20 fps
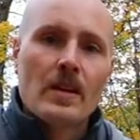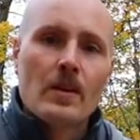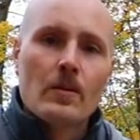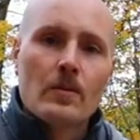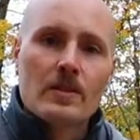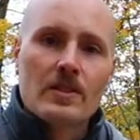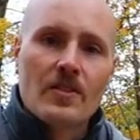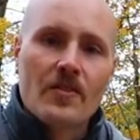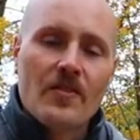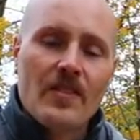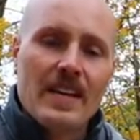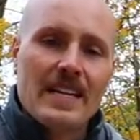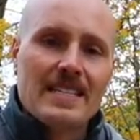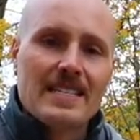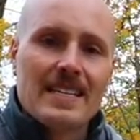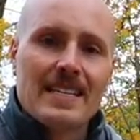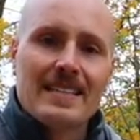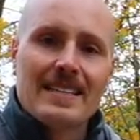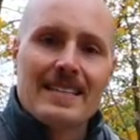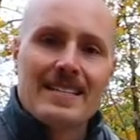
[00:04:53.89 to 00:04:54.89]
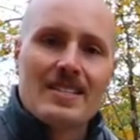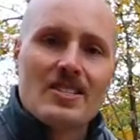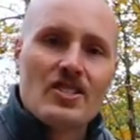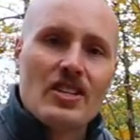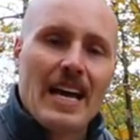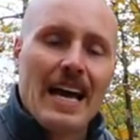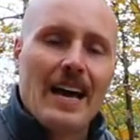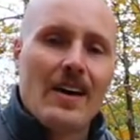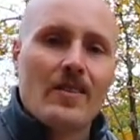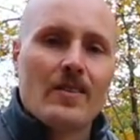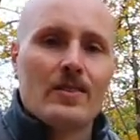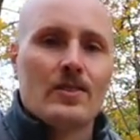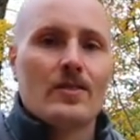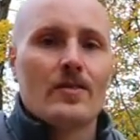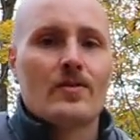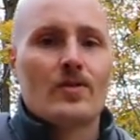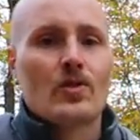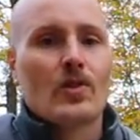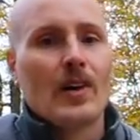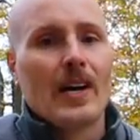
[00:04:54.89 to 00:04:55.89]
was facing this challenge
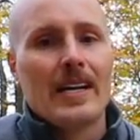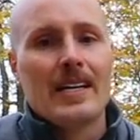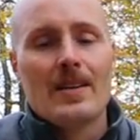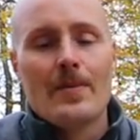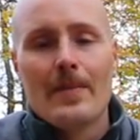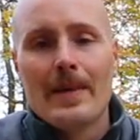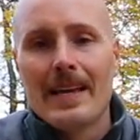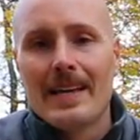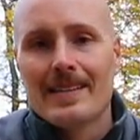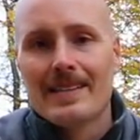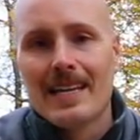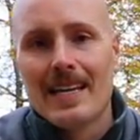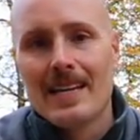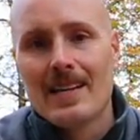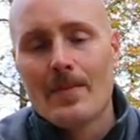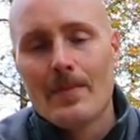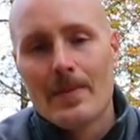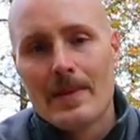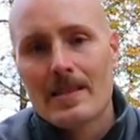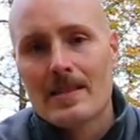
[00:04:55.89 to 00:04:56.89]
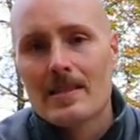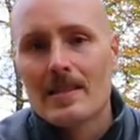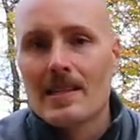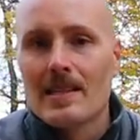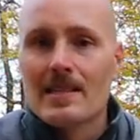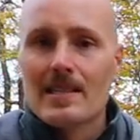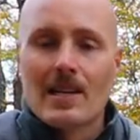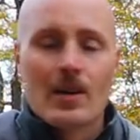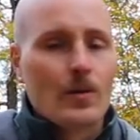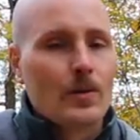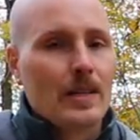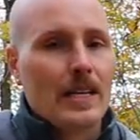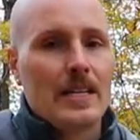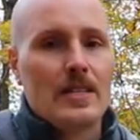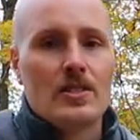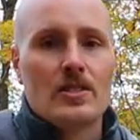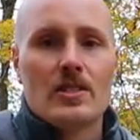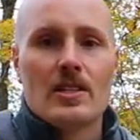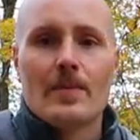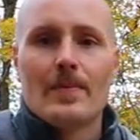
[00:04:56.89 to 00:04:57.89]
of trying to maintain a business and a
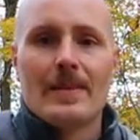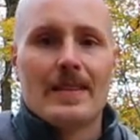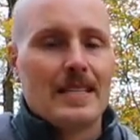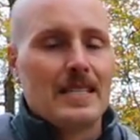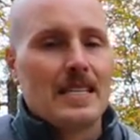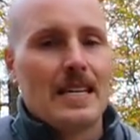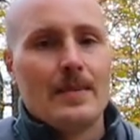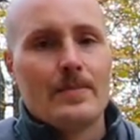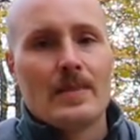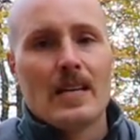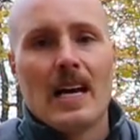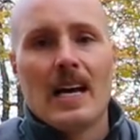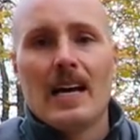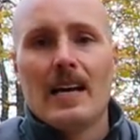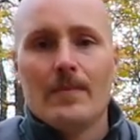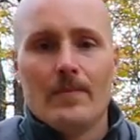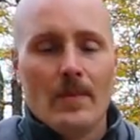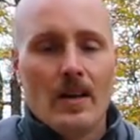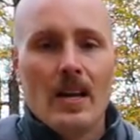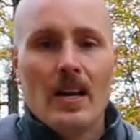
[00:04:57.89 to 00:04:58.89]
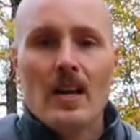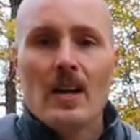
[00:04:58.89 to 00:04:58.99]
relationship at the same time